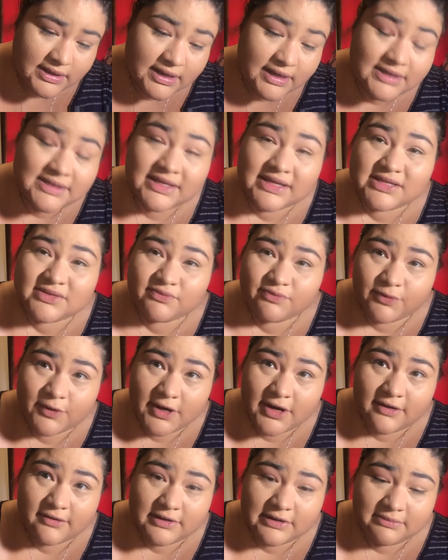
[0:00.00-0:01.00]
is that it's
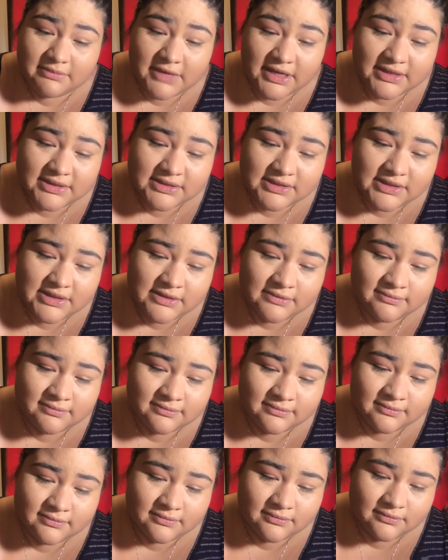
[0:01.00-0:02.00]
very messy,
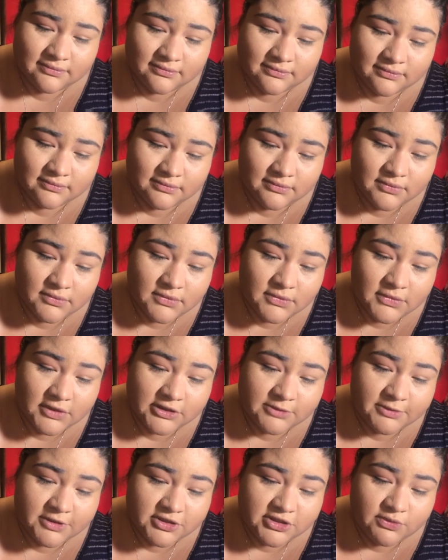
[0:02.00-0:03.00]

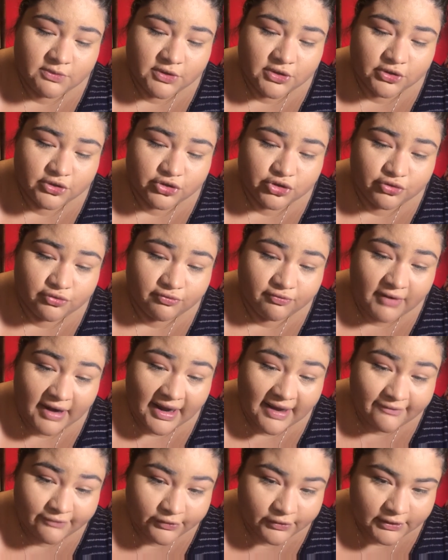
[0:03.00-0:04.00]
especially when you're
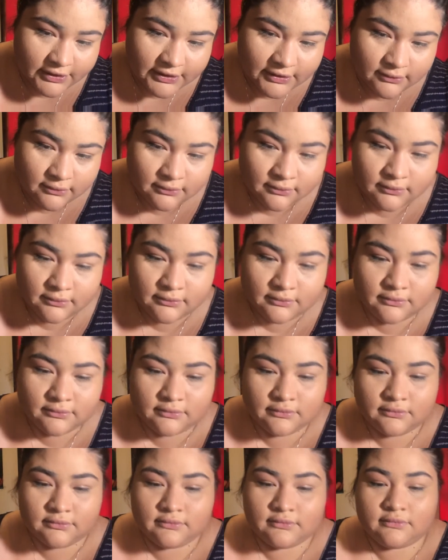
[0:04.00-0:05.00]
traveling.
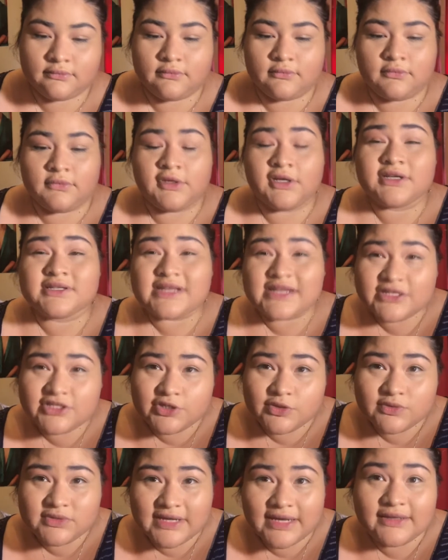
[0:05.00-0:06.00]
Because I
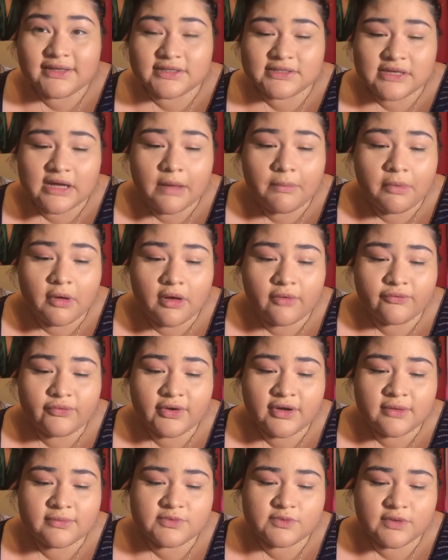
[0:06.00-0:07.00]
do take the top off. It
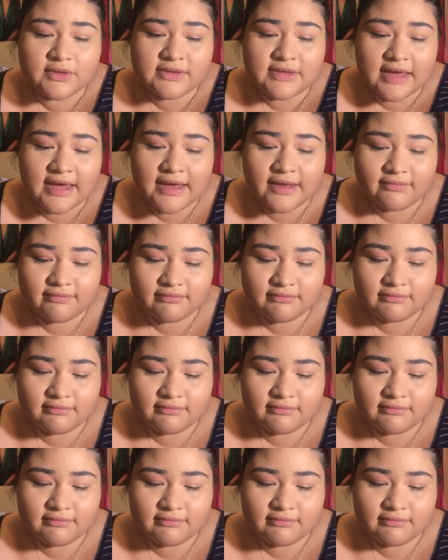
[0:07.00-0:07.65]
comes with that